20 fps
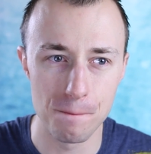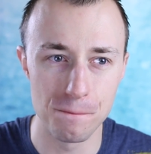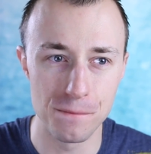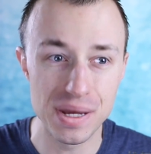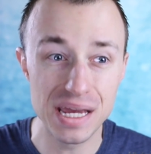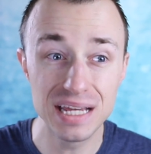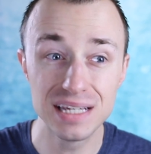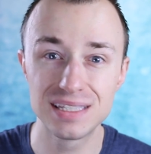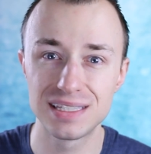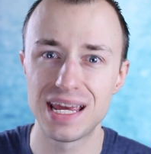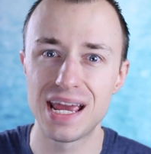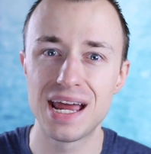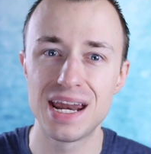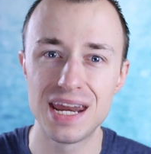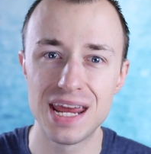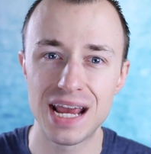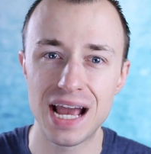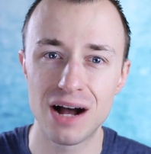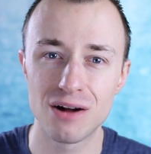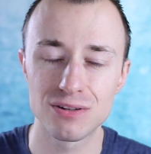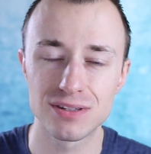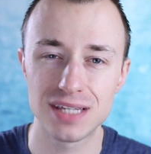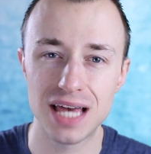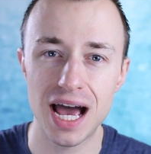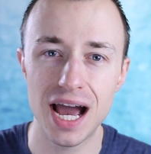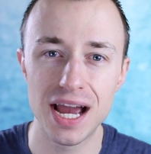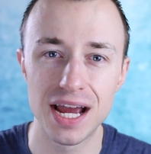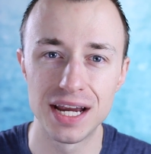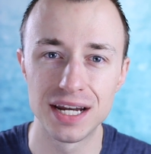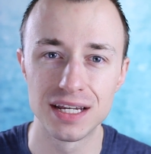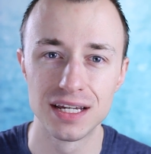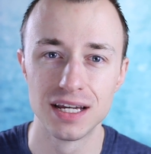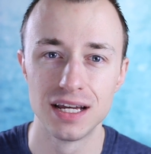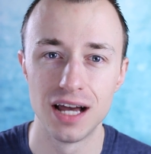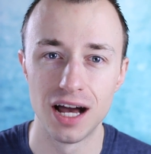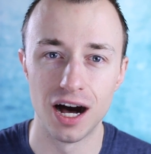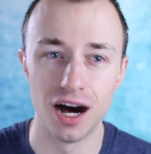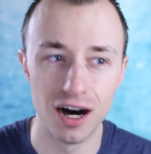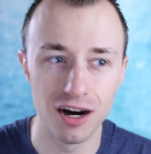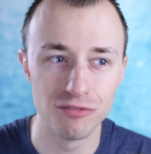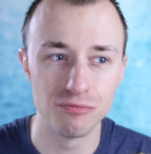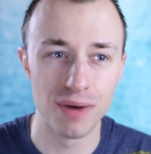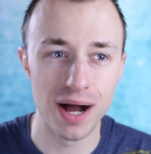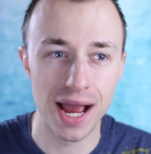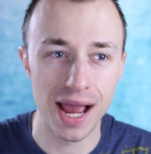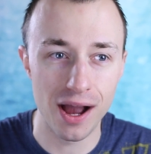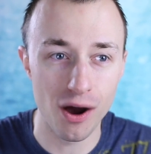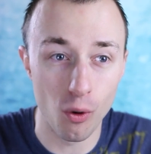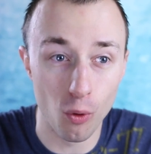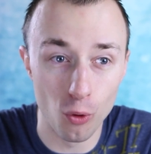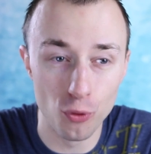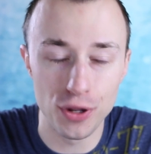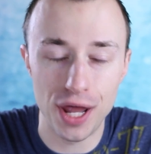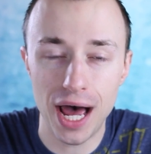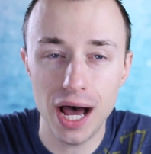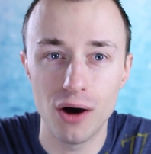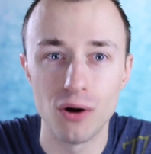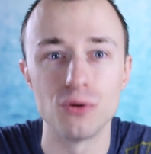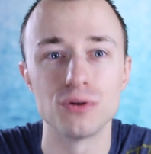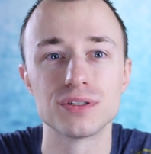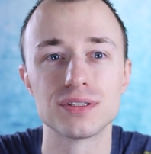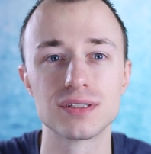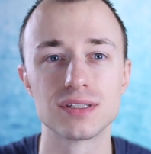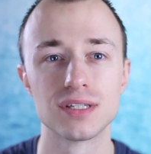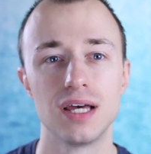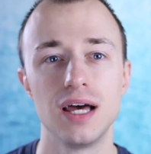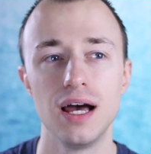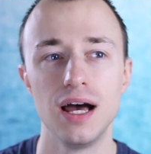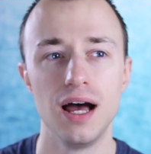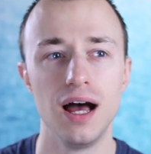be standing outside of my old house.